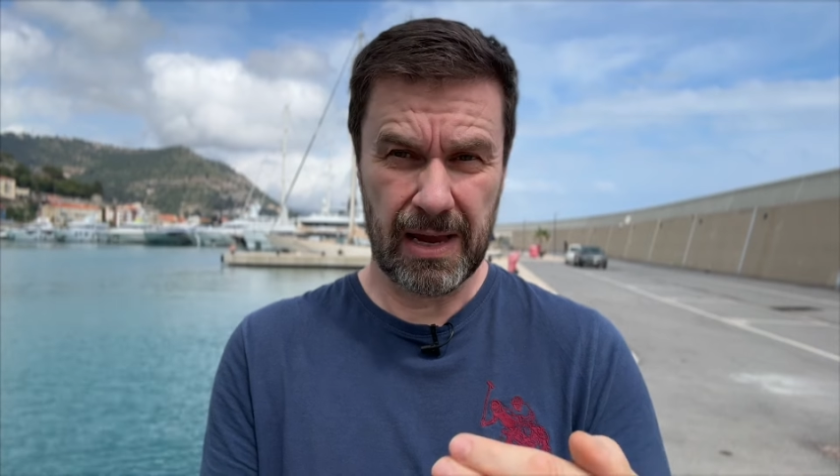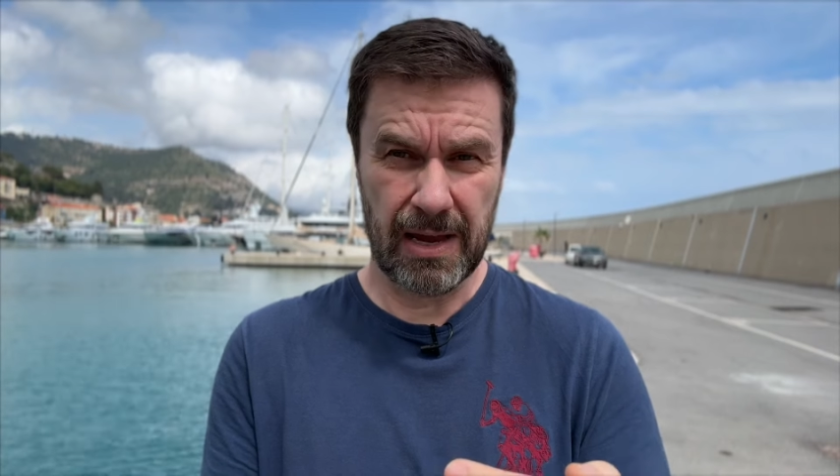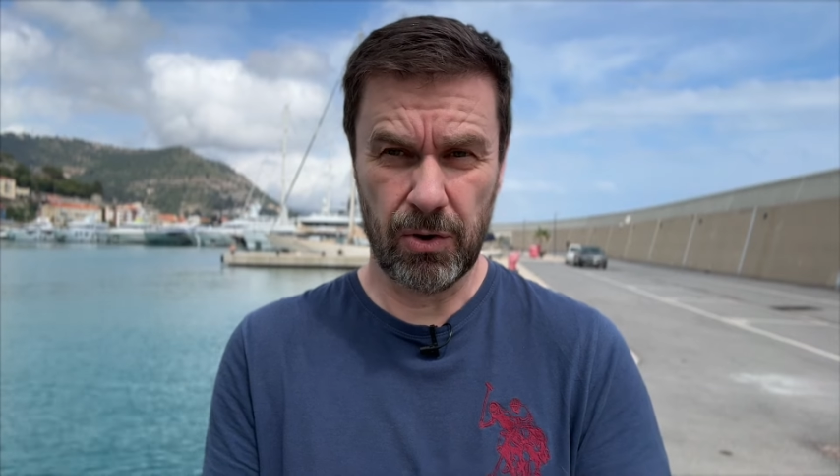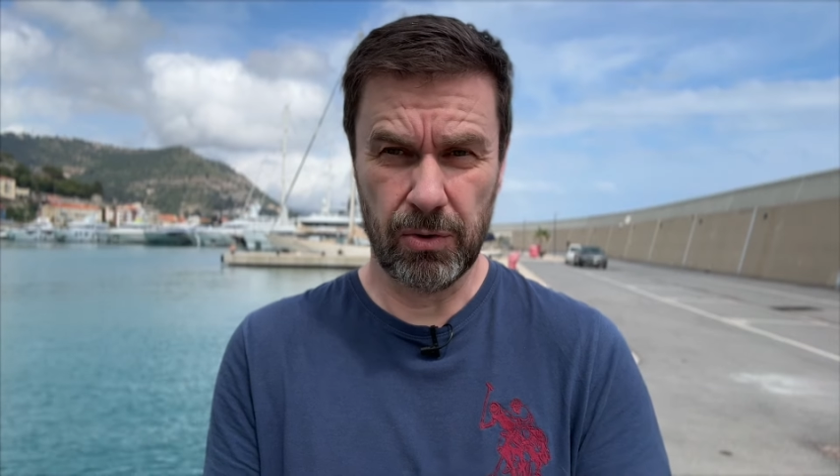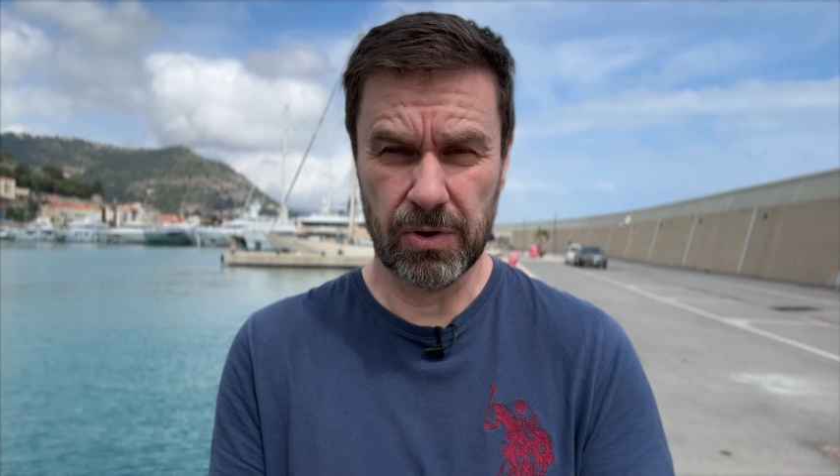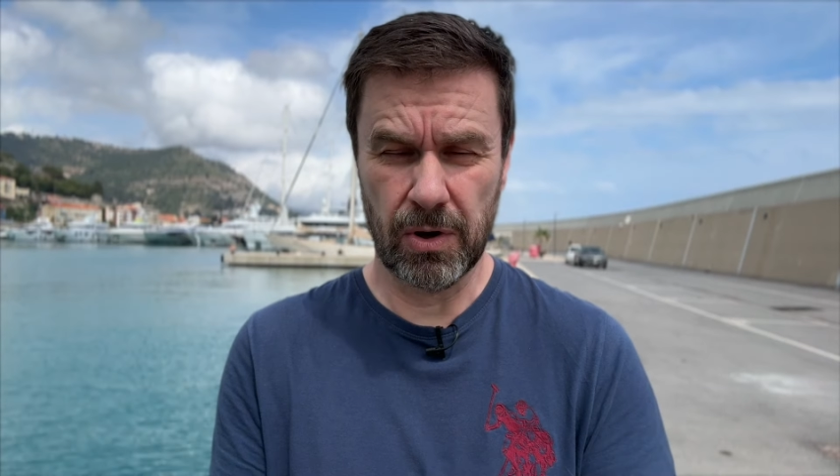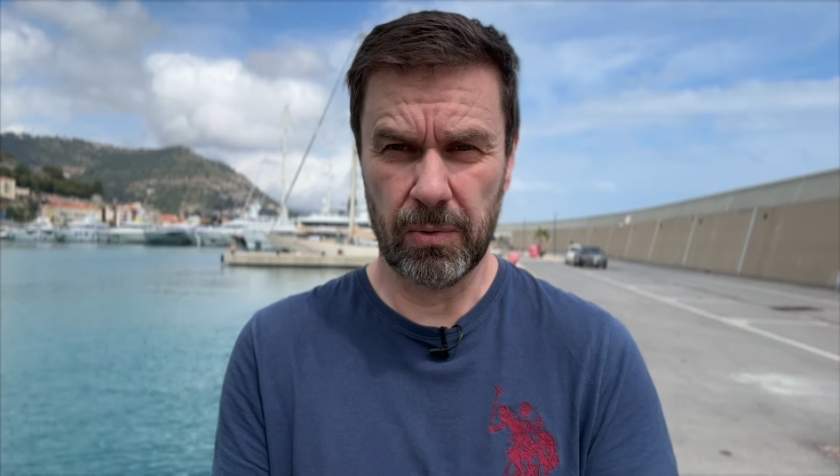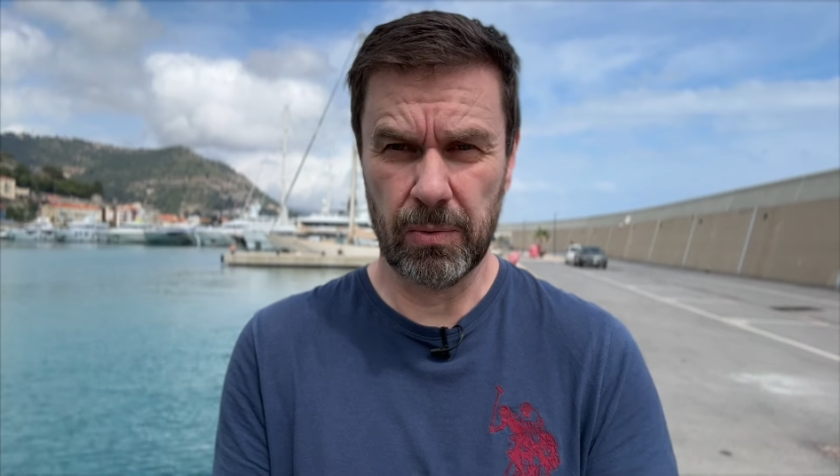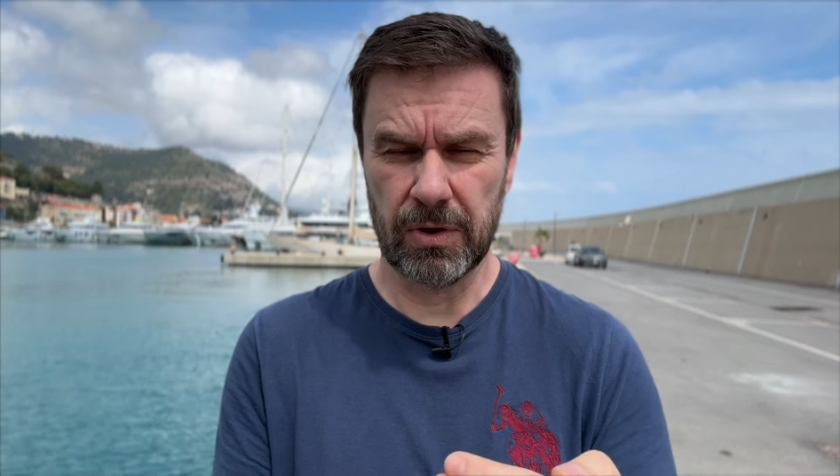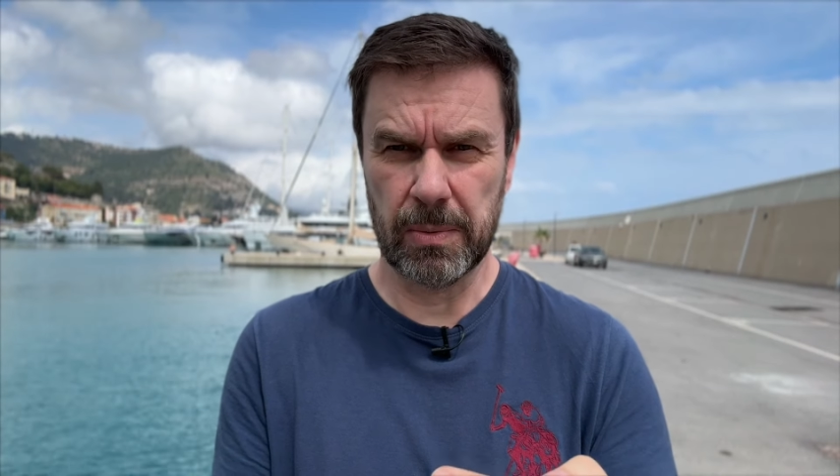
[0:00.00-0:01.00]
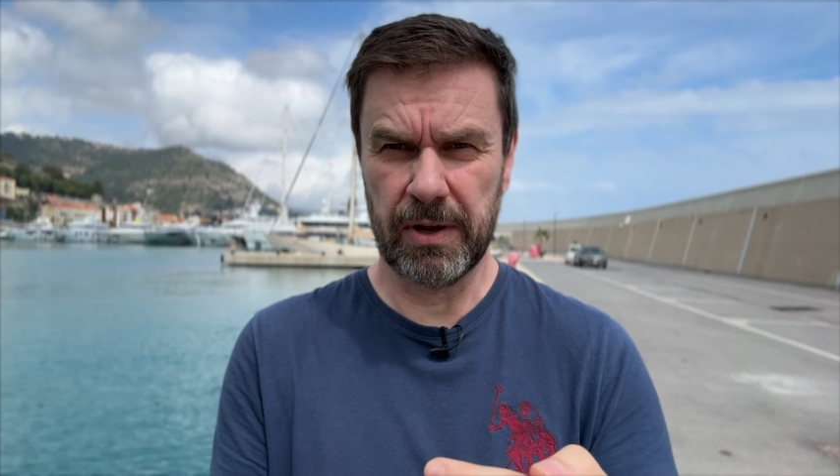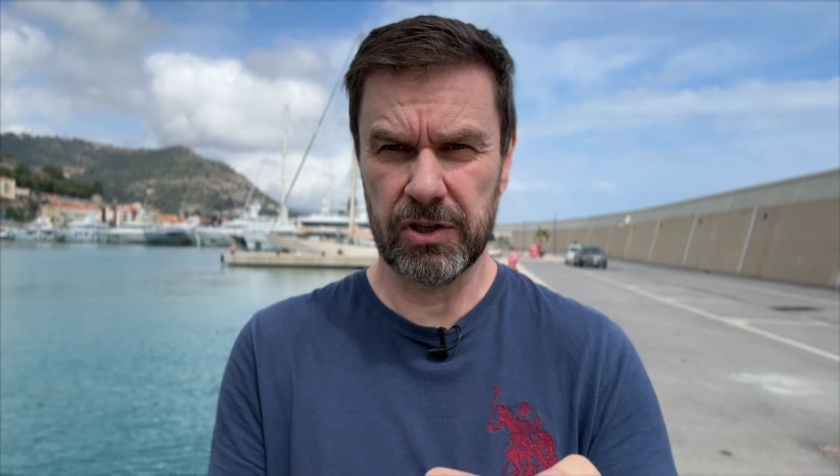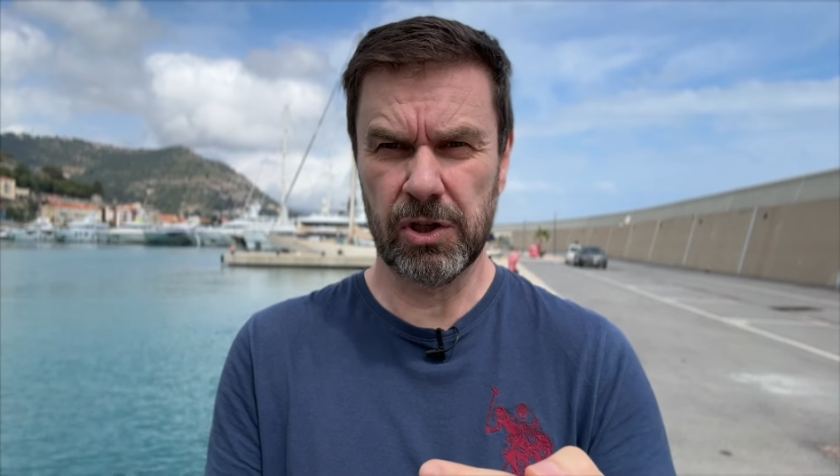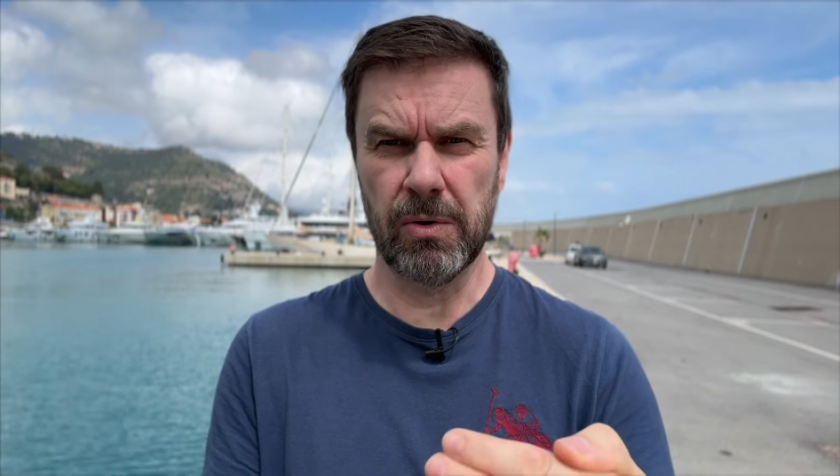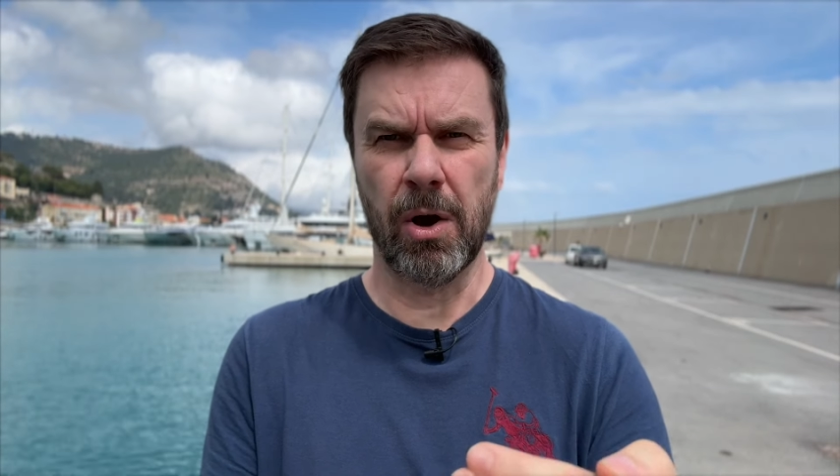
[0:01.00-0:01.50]
the
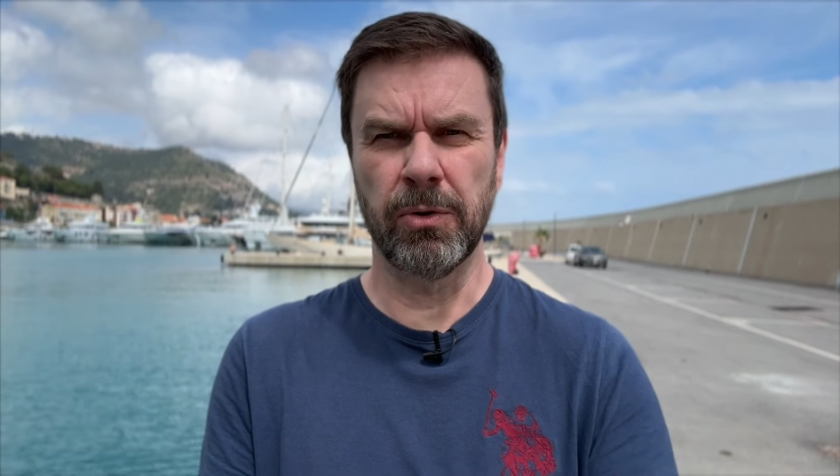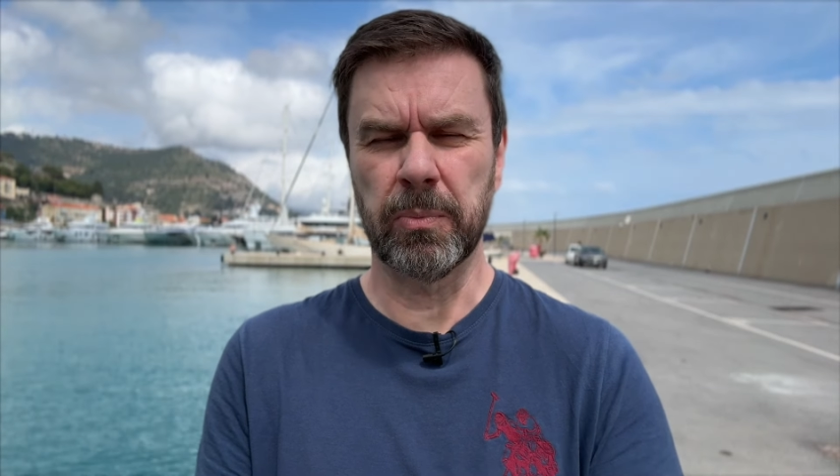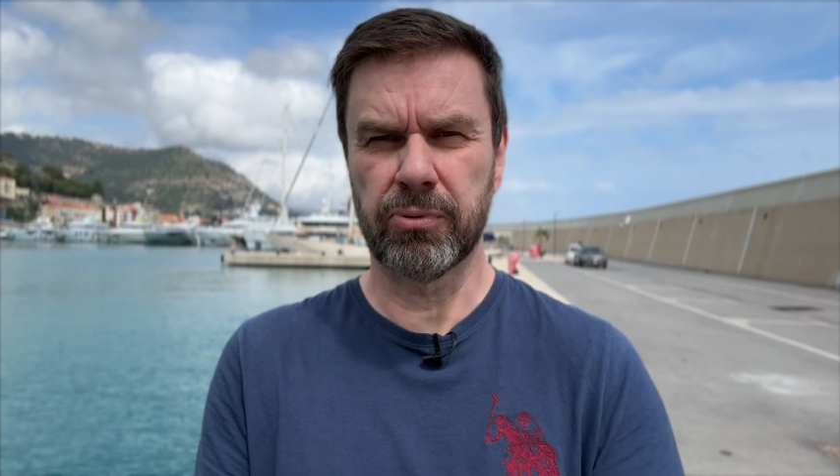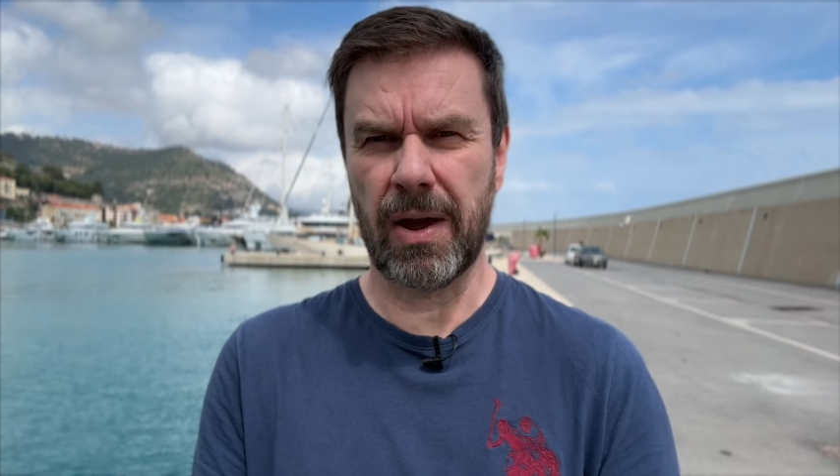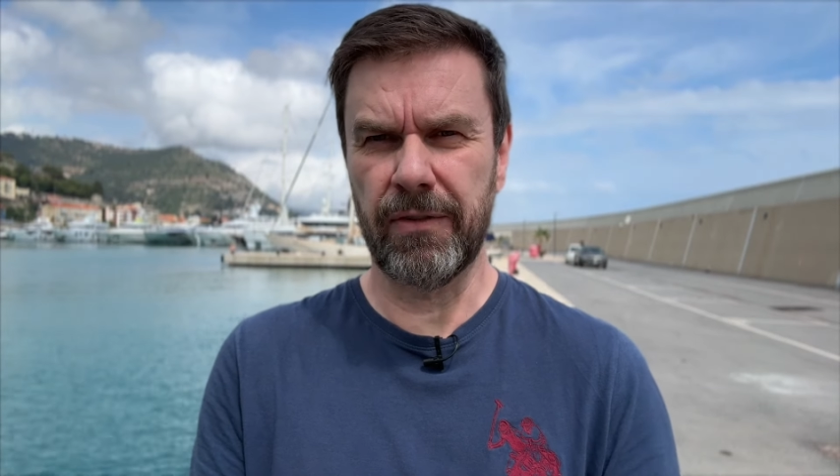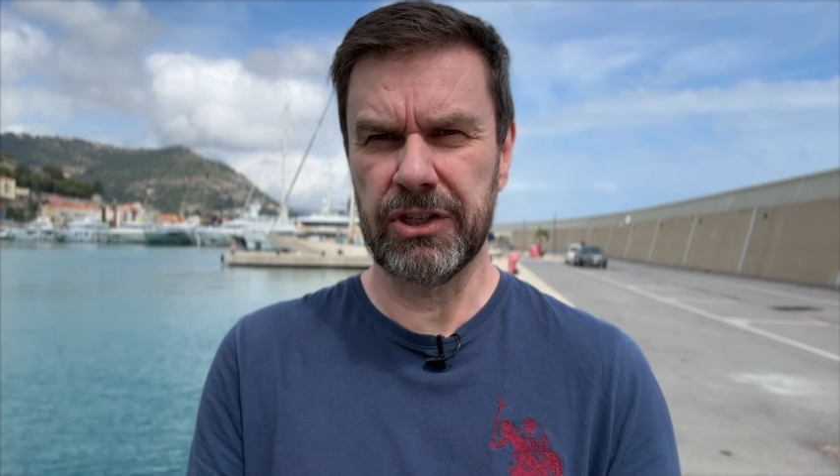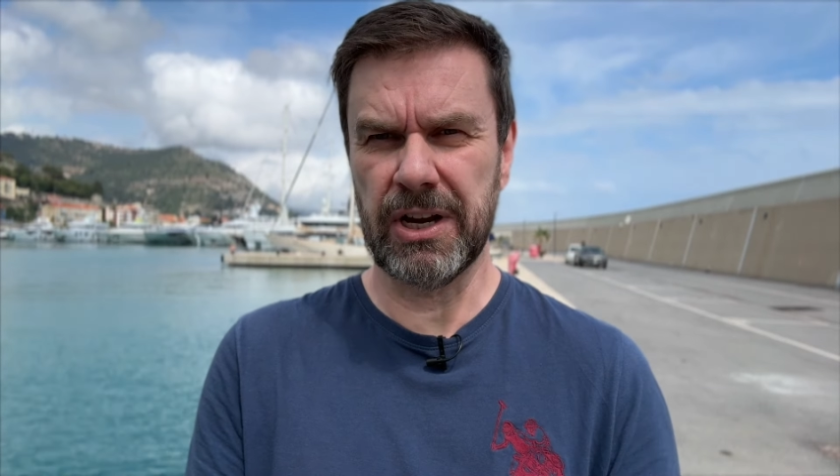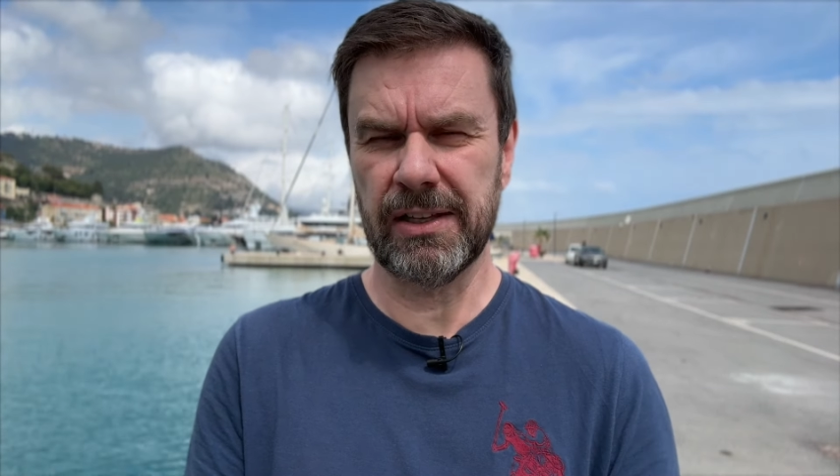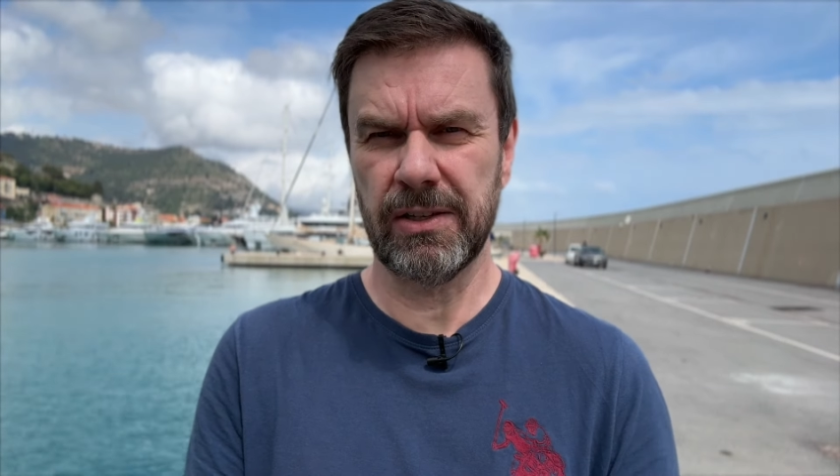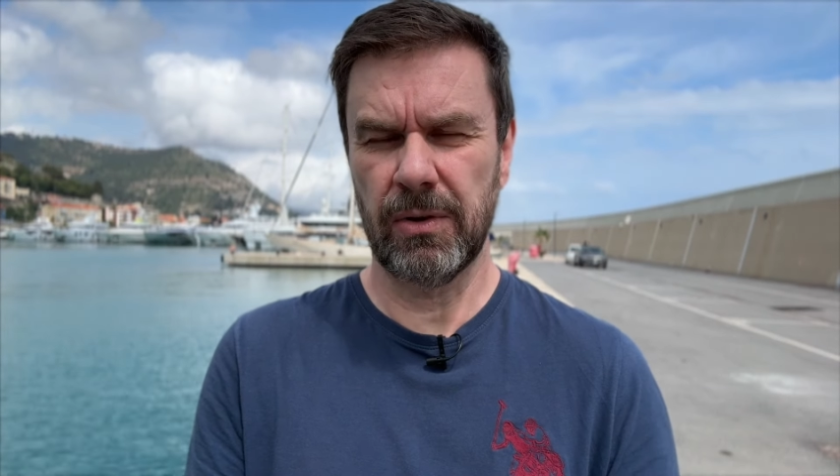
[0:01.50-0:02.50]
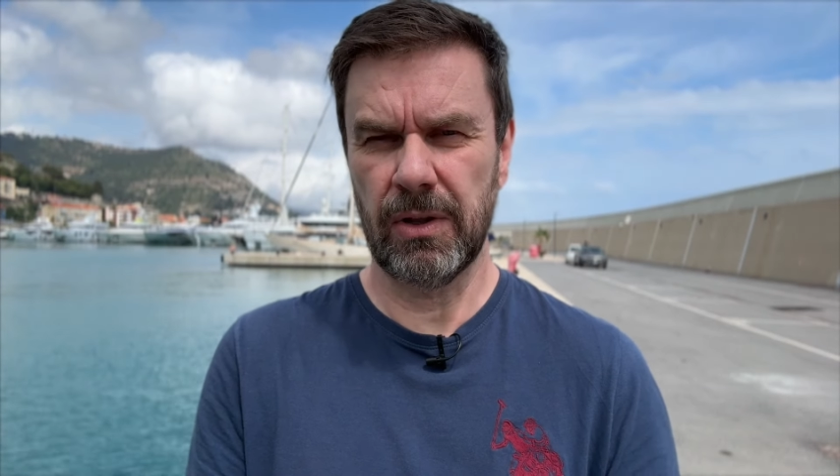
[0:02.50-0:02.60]
person who owned the private jet